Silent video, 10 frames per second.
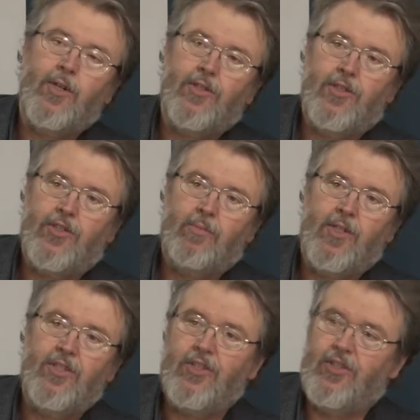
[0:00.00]

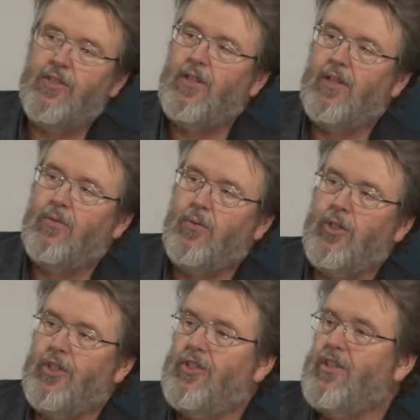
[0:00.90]
participants
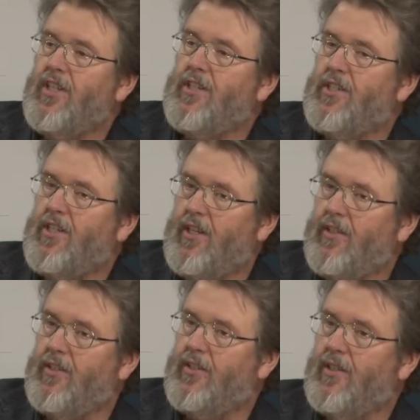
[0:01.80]
would
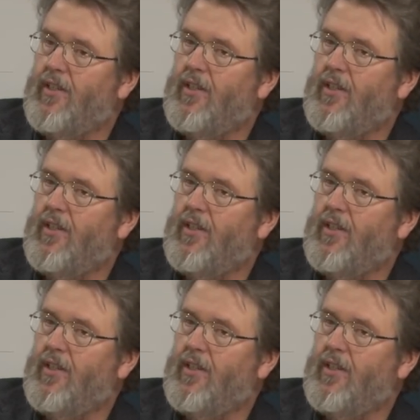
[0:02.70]
intend